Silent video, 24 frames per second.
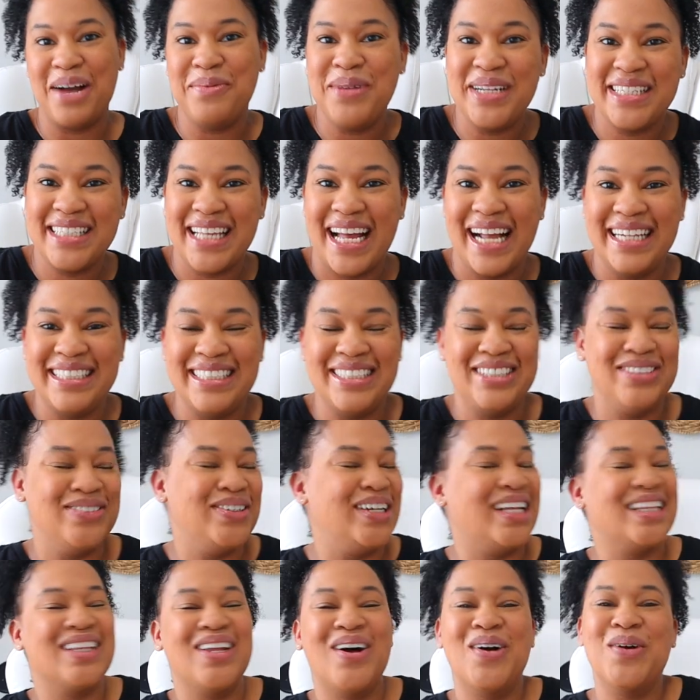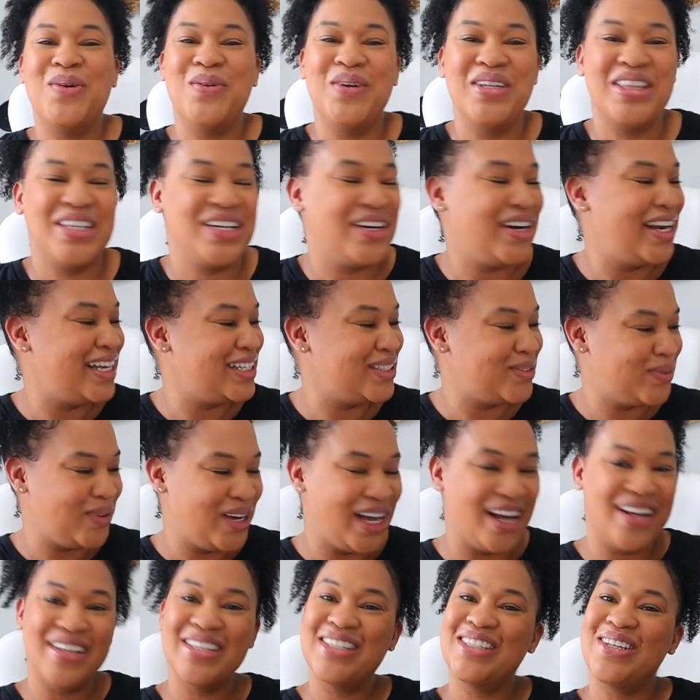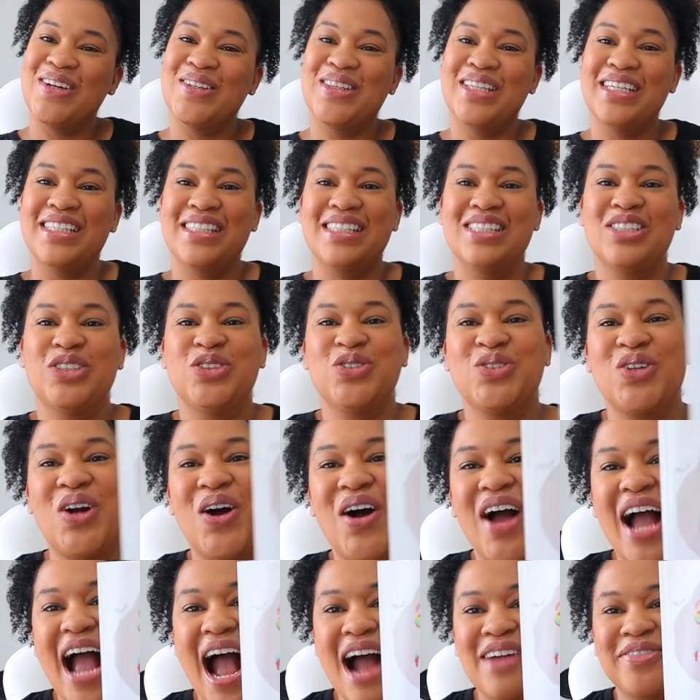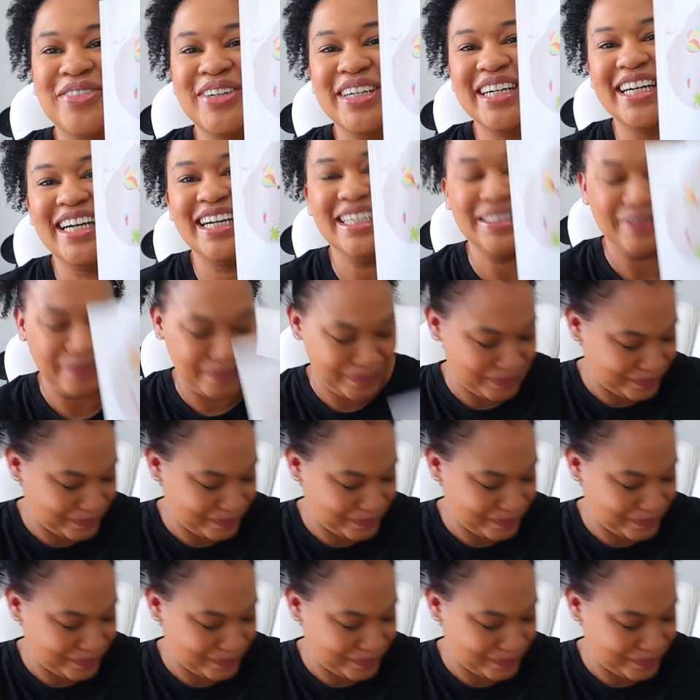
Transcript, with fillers: I'm excited to do it along with her as well. So this is Draw Africa.